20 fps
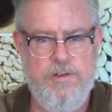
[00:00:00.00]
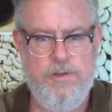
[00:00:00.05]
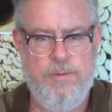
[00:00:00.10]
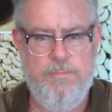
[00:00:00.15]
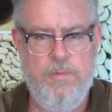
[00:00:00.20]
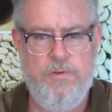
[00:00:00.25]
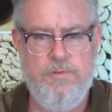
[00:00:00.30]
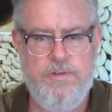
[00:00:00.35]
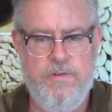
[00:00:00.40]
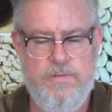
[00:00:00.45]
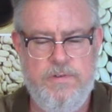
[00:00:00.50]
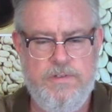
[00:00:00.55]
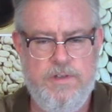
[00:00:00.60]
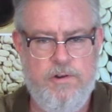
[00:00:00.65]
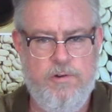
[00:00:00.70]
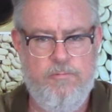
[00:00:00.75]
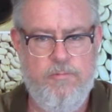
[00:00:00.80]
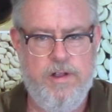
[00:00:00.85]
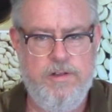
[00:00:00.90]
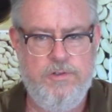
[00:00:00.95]
most of it's
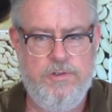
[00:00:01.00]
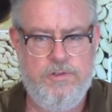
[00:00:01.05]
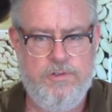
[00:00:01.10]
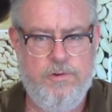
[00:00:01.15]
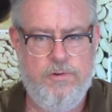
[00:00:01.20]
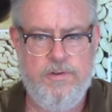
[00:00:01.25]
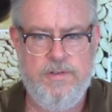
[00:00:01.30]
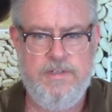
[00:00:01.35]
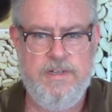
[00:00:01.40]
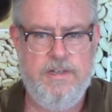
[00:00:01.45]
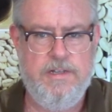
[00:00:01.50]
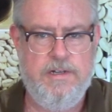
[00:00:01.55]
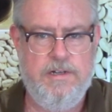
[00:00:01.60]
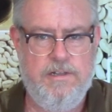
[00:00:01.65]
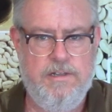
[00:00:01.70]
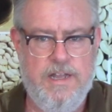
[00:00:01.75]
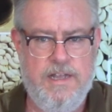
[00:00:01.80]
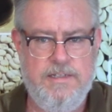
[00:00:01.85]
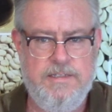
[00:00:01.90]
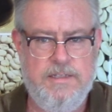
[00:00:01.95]
going to register as a
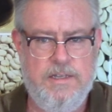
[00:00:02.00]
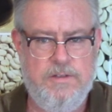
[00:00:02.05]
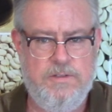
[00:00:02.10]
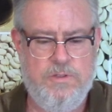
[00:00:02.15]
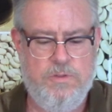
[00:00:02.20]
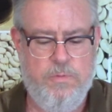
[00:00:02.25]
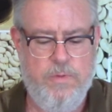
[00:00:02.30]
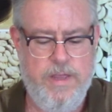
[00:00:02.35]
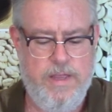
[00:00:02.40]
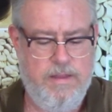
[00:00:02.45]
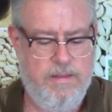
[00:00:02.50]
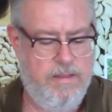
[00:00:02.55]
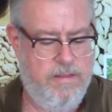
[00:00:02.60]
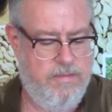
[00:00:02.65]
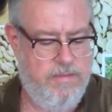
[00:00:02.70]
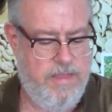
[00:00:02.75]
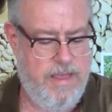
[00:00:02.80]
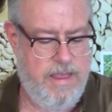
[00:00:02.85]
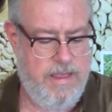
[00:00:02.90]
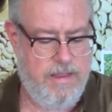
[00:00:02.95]
little less sweet
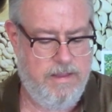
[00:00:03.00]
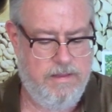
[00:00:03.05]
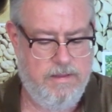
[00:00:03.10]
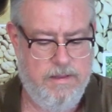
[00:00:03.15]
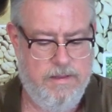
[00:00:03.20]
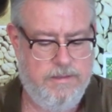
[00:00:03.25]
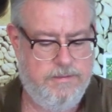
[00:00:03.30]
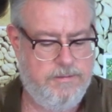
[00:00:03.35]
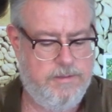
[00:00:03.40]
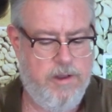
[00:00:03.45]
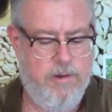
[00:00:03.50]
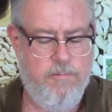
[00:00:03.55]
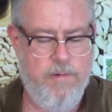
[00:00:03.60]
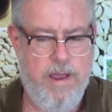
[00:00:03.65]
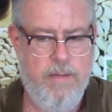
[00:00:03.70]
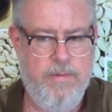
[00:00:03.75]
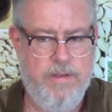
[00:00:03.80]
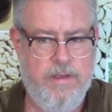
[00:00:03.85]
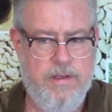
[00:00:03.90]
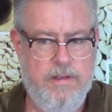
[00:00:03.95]
than
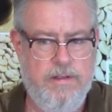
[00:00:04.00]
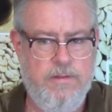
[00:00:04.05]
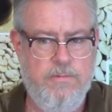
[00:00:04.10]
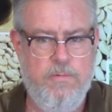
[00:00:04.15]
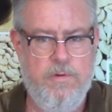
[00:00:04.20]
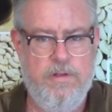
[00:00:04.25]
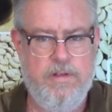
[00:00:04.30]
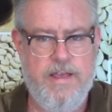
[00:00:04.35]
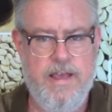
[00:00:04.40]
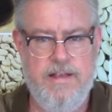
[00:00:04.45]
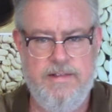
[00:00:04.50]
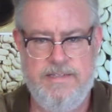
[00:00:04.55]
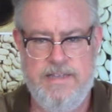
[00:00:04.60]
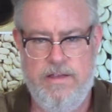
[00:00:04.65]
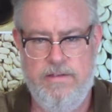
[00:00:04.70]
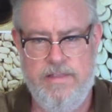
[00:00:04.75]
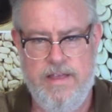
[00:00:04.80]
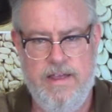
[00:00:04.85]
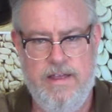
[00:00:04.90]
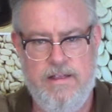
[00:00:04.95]
Arabica. Well, guess
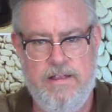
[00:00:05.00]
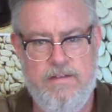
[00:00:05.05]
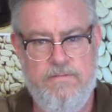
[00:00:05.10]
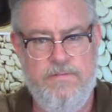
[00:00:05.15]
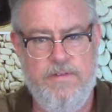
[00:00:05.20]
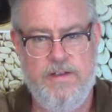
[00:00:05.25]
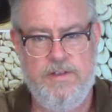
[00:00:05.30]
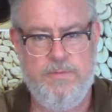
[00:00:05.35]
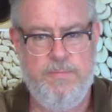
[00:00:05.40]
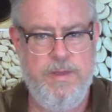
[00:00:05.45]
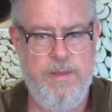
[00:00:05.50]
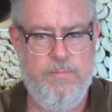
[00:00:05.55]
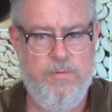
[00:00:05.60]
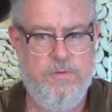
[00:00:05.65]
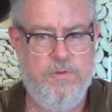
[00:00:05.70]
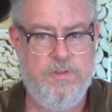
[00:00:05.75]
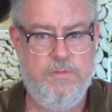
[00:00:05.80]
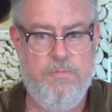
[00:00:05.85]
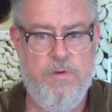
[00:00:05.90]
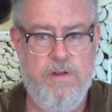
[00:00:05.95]
how that affects
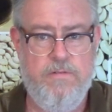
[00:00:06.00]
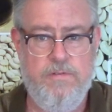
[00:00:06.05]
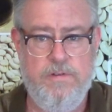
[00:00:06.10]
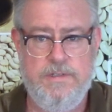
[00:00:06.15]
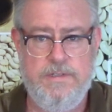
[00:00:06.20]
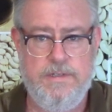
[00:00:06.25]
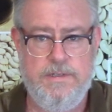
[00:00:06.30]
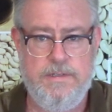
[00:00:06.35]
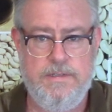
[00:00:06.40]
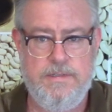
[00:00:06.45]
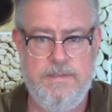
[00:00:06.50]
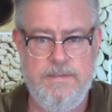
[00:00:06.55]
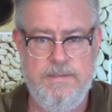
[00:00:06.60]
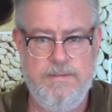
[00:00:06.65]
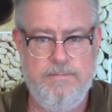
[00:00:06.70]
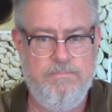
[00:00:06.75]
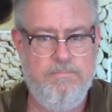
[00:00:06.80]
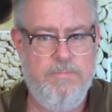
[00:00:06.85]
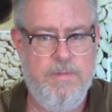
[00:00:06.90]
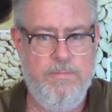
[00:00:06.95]
people's preferences.
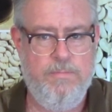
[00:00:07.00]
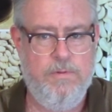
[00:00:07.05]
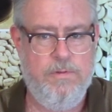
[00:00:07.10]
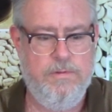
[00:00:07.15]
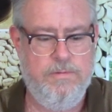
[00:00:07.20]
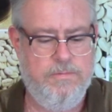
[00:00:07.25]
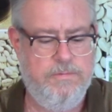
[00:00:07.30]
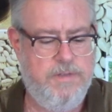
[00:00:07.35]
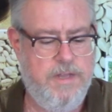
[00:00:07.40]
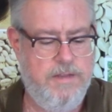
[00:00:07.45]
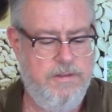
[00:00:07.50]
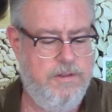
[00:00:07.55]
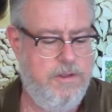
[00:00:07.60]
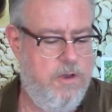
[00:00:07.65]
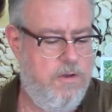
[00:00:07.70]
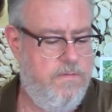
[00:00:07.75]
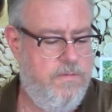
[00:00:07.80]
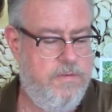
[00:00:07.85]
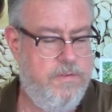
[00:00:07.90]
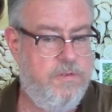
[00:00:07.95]
People tend to
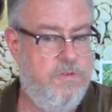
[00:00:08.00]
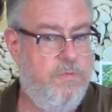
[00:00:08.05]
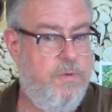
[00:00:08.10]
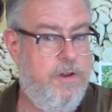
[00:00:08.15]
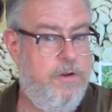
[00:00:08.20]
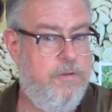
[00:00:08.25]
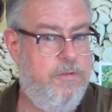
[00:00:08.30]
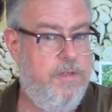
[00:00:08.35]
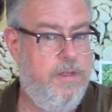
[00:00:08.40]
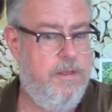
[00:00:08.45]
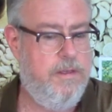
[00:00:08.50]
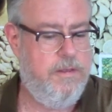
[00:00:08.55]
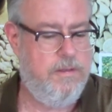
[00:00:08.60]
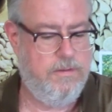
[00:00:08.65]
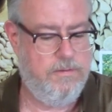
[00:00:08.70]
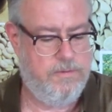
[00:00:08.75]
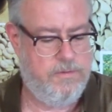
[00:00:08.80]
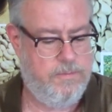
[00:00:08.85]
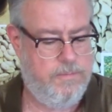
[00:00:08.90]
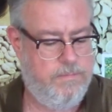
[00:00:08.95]
go for the sweeter
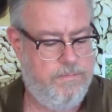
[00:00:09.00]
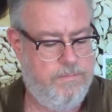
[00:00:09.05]
things.